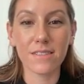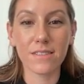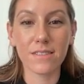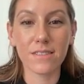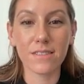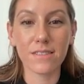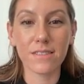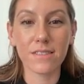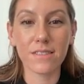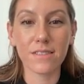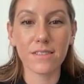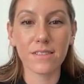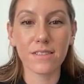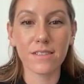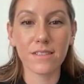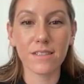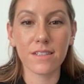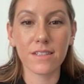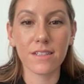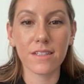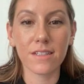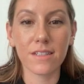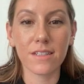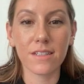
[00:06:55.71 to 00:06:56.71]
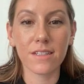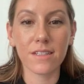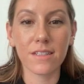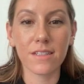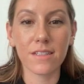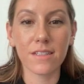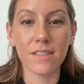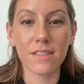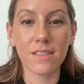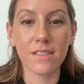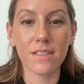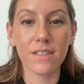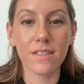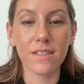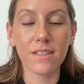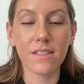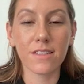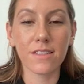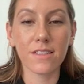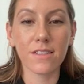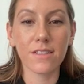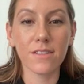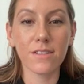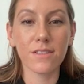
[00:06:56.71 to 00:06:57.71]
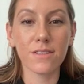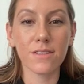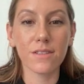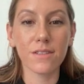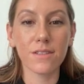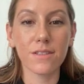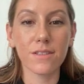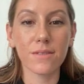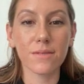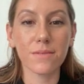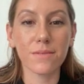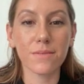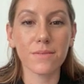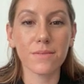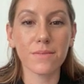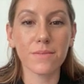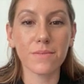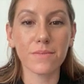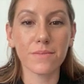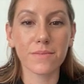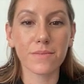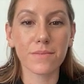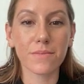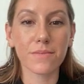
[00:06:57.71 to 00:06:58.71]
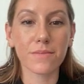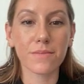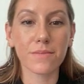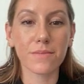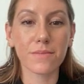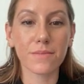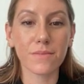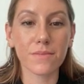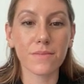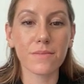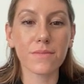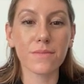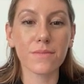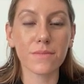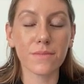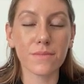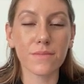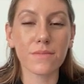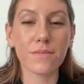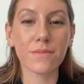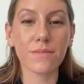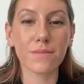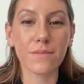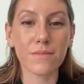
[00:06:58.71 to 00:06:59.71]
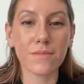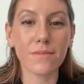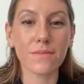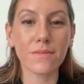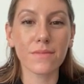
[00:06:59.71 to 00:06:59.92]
This person isn't speaking.